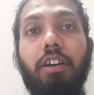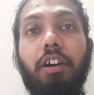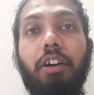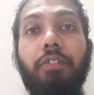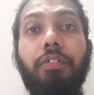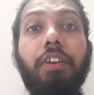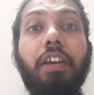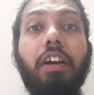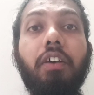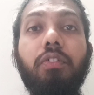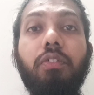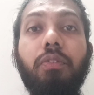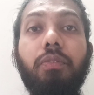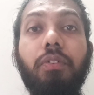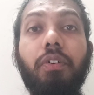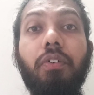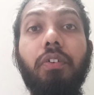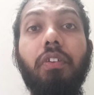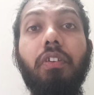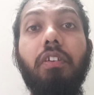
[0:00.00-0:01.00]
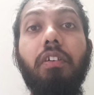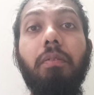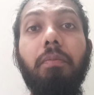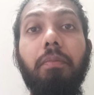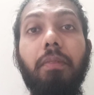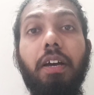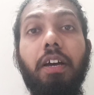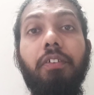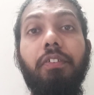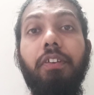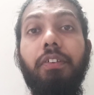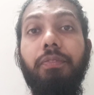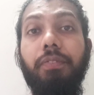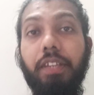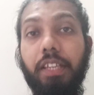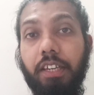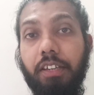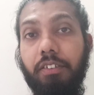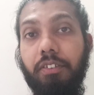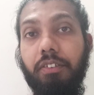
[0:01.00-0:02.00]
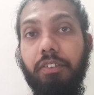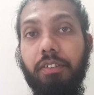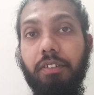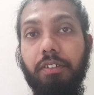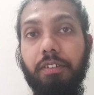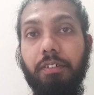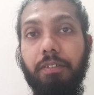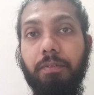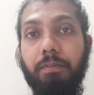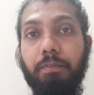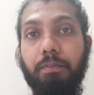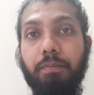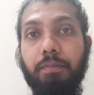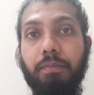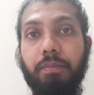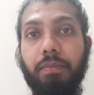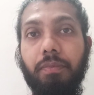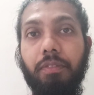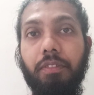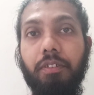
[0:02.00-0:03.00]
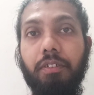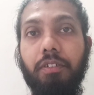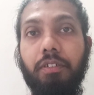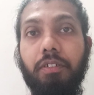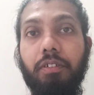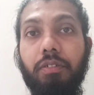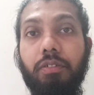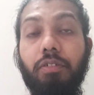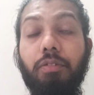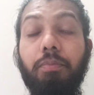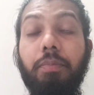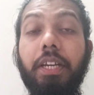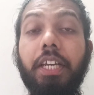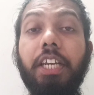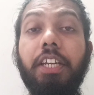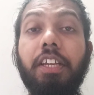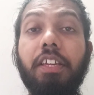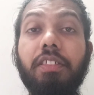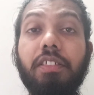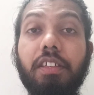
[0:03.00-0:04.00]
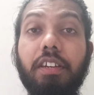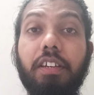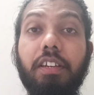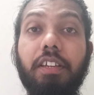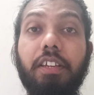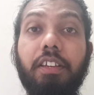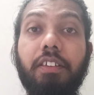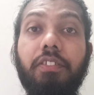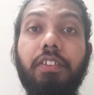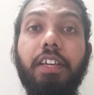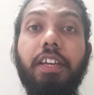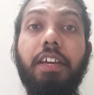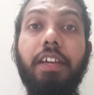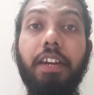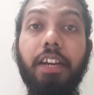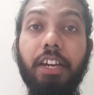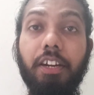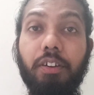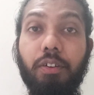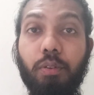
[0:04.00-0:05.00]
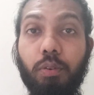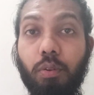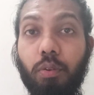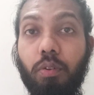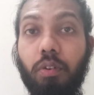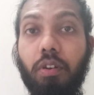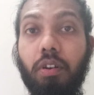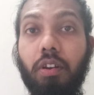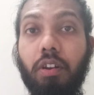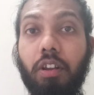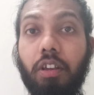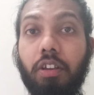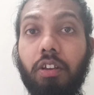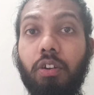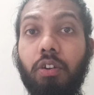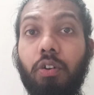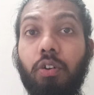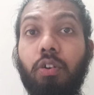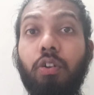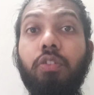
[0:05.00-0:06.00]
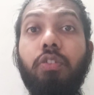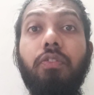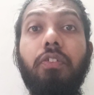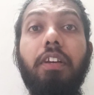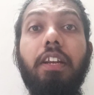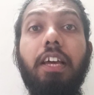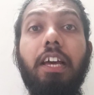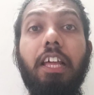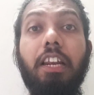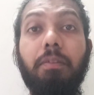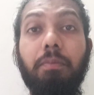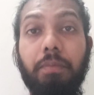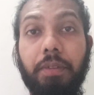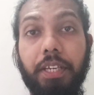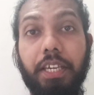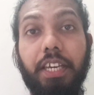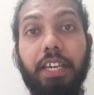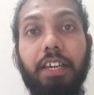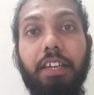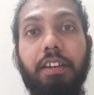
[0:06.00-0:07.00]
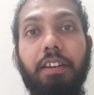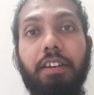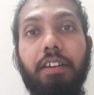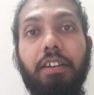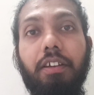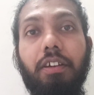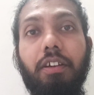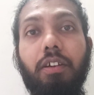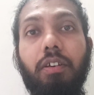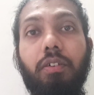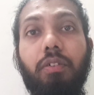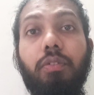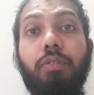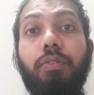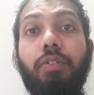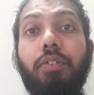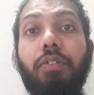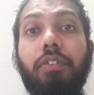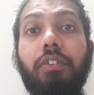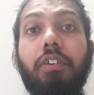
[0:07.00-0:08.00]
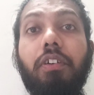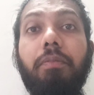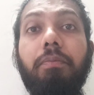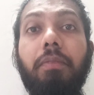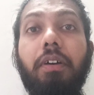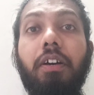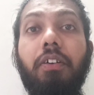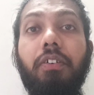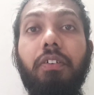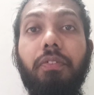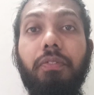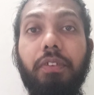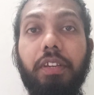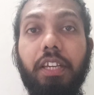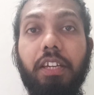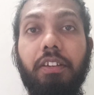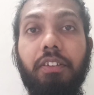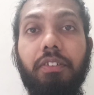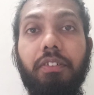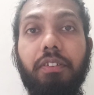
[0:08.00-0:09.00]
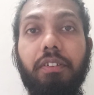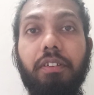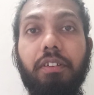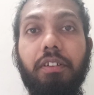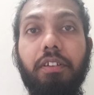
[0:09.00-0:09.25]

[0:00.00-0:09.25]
We have to overcome our fears. So meditation is a great tool which will help here to overcome our fears.